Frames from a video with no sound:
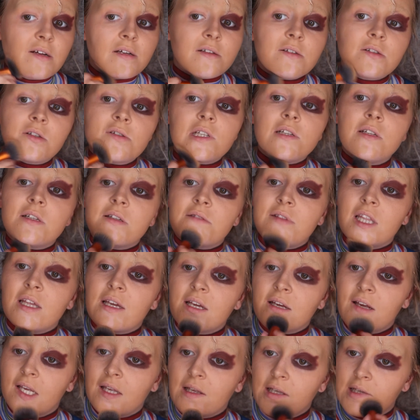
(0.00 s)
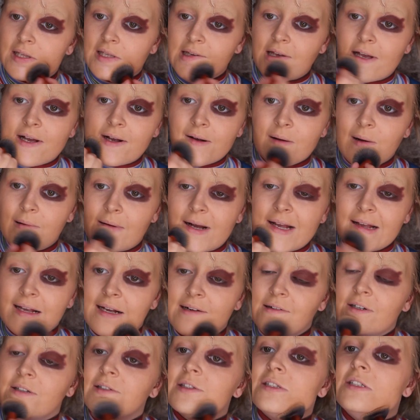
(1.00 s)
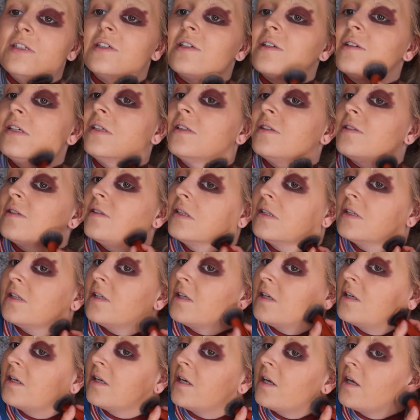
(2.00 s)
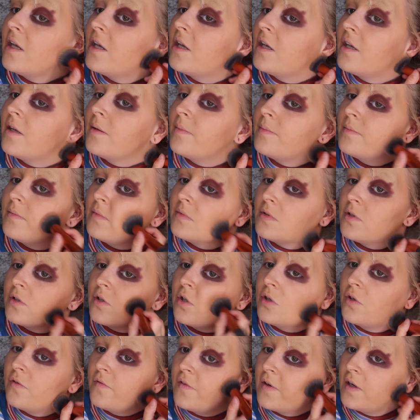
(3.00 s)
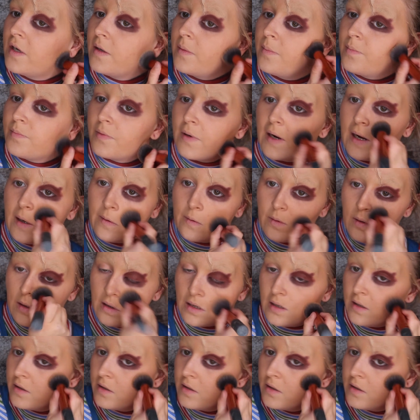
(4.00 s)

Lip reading: coloured things are quite good to cover brown.